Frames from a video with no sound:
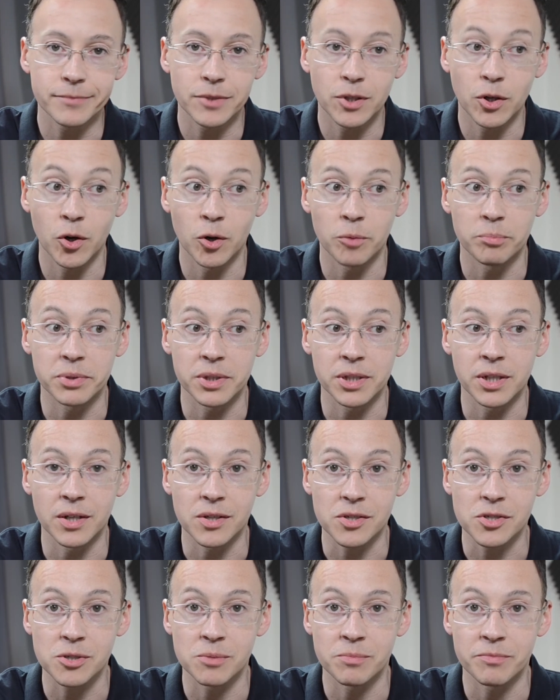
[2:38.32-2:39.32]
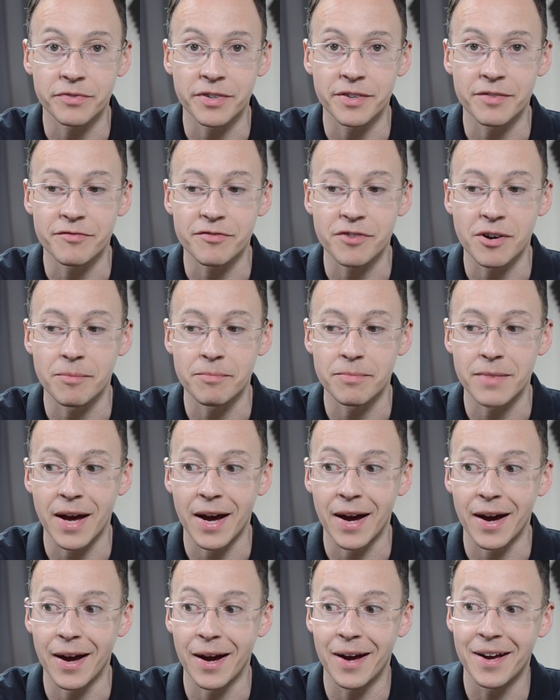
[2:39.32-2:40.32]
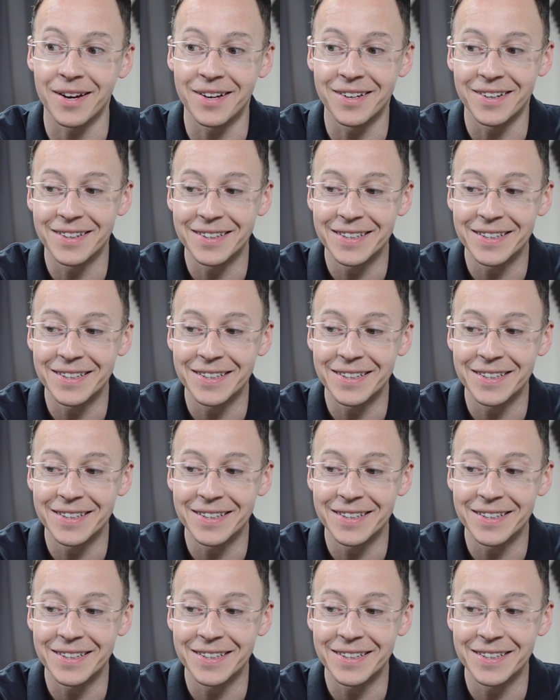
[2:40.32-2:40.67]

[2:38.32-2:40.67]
hope you got something from that.